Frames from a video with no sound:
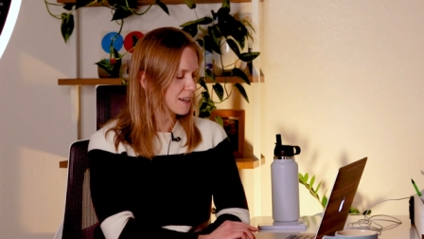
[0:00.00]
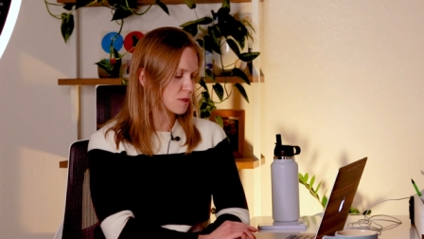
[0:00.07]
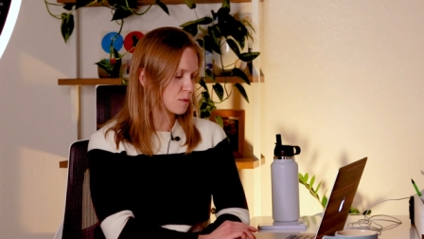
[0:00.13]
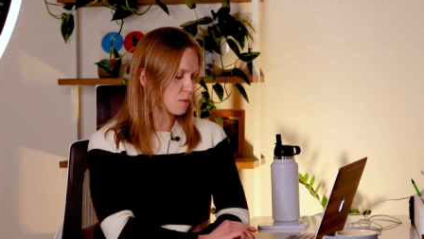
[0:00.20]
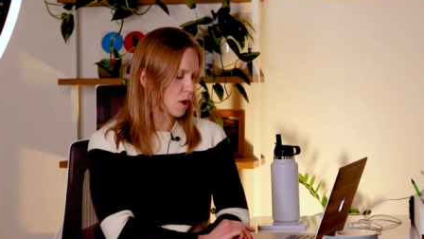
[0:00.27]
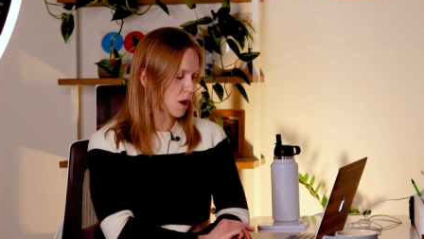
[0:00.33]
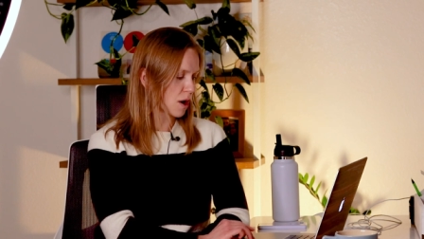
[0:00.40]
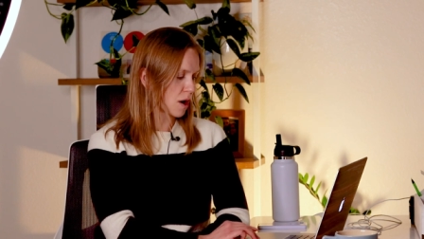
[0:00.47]

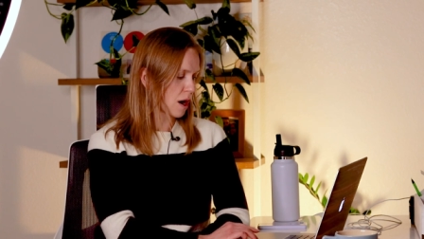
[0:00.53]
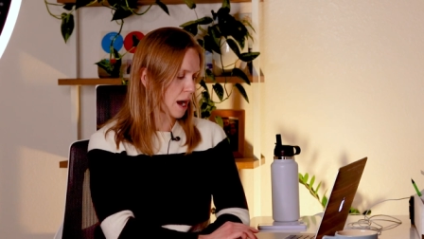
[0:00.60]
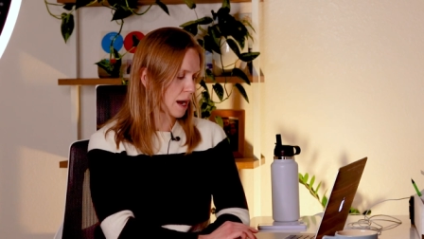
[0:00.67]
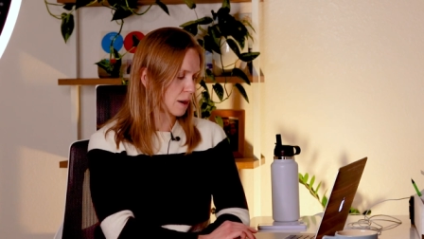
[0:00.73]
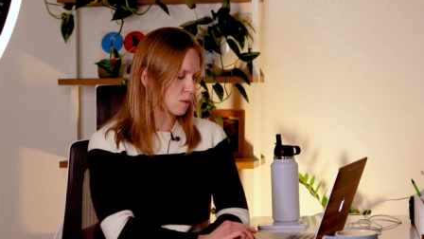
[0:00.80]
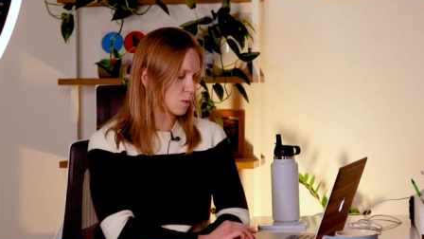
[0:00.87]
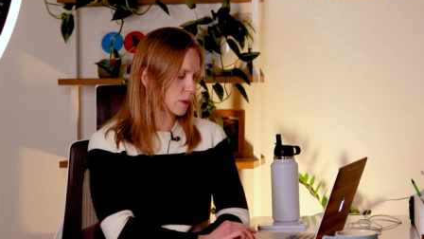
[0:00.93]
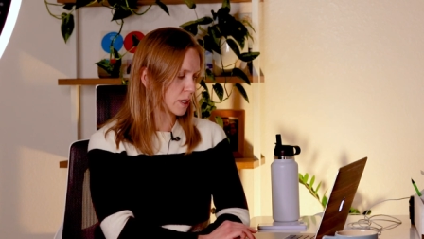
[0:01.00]
Tomorrow
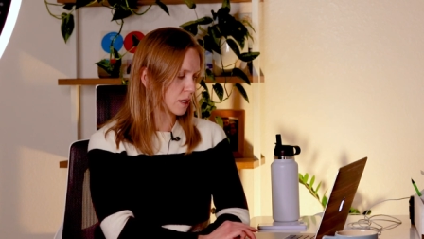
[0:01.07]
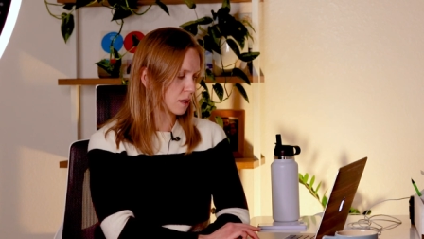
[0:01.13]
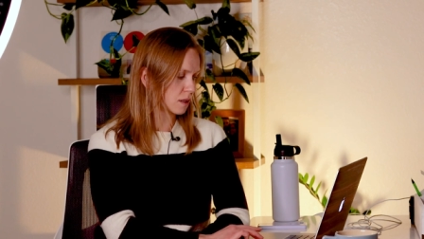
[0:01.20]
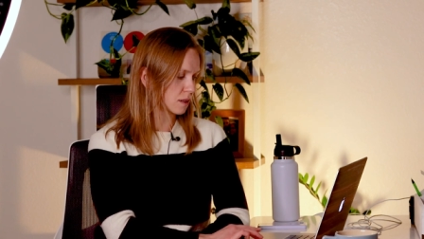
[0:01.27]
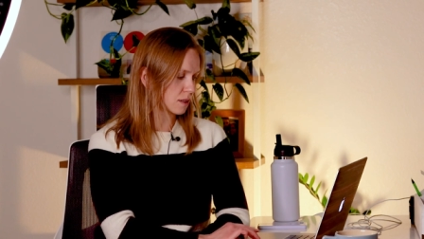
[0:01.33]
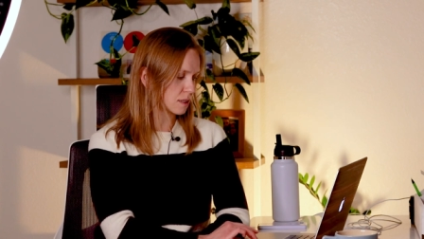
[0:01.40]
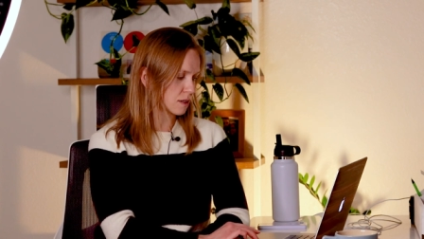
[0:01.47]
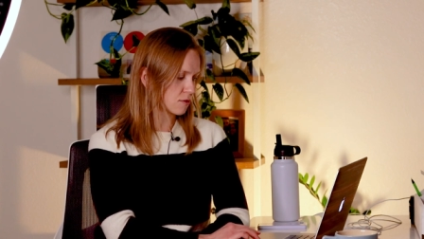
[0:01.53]
I
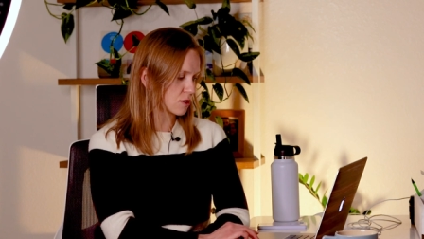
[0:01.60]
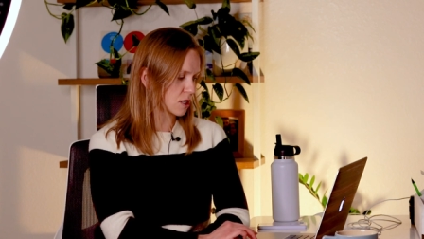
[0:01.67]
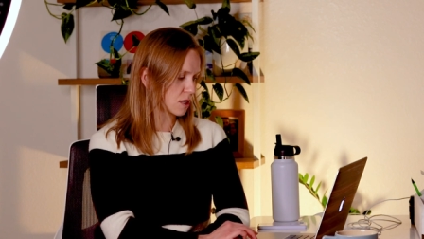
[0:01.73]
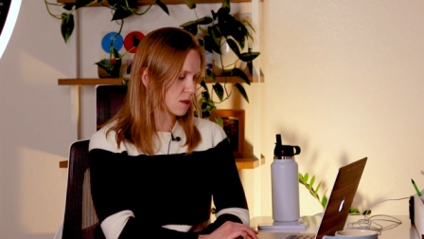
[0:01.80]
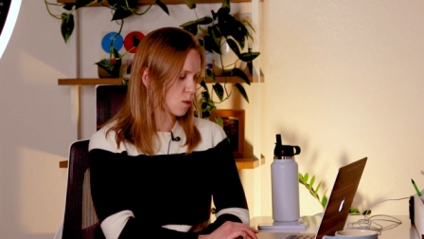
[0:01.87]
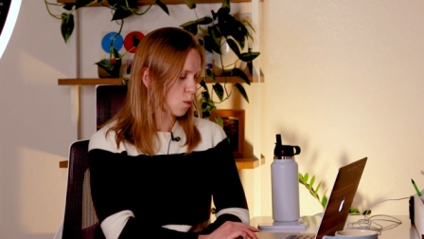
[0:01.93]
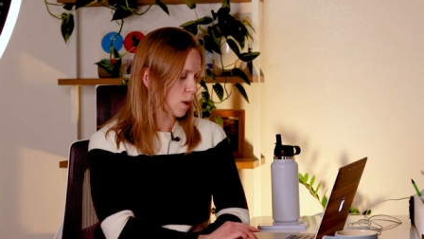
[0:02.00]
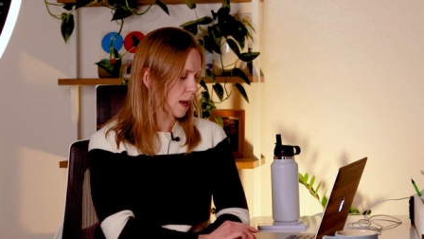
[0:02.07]
will, because I've
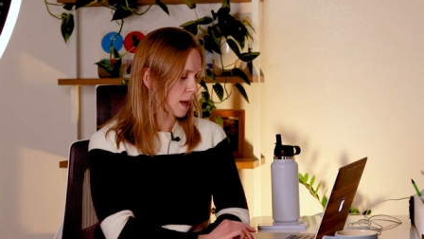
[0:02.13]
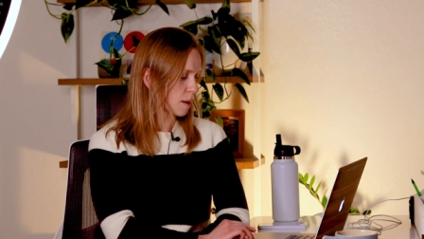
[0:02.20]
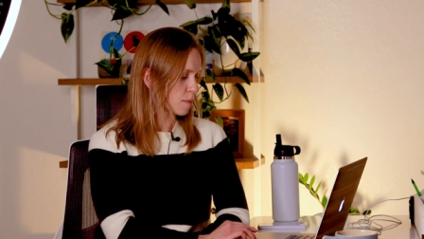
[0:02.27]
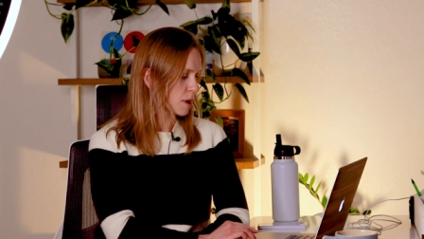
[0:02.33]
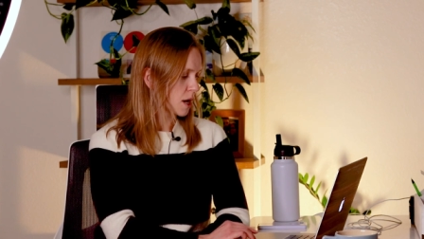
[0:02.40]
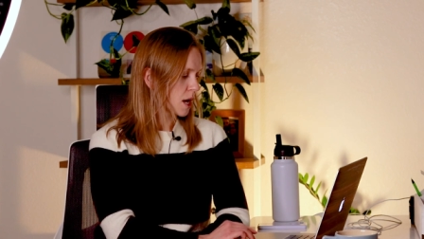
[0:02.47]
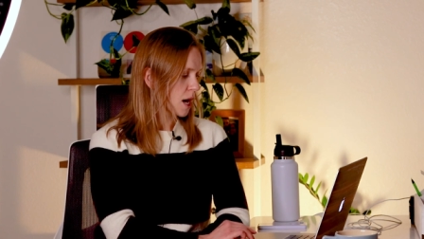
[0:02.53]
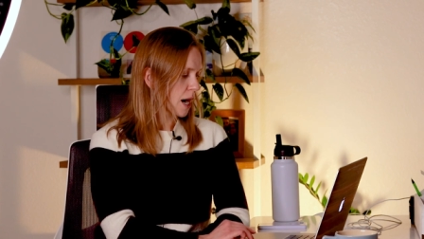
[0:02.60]
done the web,